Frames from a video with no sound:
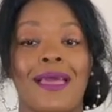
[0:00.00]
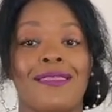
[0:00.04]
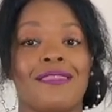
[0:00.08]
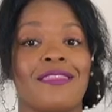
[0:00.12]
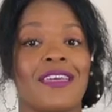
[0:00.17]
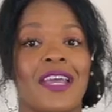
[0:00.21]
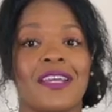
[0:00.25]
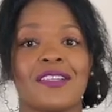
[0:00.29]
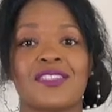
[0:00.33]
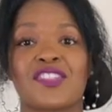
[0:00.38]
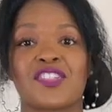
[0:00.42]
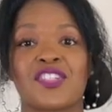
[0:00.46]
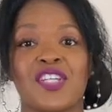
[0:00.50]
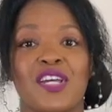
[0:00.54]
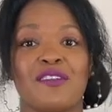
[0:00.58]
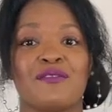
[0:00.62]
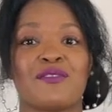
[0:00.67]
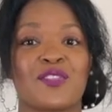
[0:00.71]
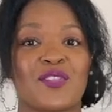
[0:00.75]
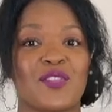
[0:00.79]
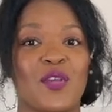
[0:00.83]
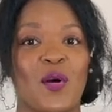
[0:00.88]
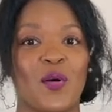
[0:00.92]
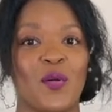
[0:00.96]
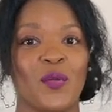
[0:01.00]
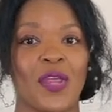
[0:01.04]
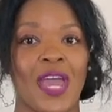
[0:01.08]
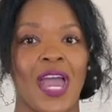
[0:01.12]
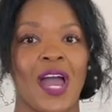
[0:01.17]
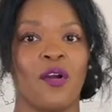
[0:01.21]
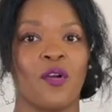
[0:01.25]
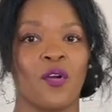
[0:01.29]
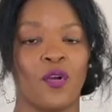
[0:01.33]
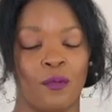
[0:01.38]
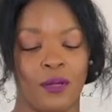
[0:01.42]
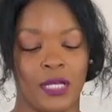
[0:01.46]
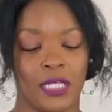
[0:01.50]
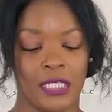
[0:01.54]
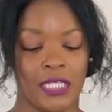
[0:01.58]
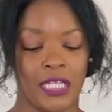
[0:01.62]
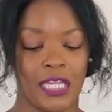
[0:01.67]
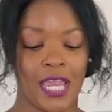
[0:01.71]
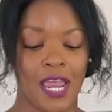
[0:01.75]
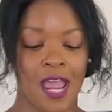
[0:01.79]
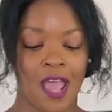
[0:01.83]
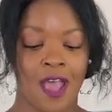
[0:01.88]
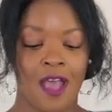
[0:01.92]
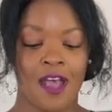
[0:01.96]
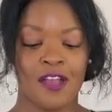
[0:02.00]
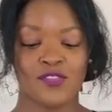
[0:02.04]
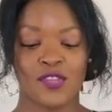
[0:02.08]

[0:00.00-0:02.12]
and that stuff sold out quickly.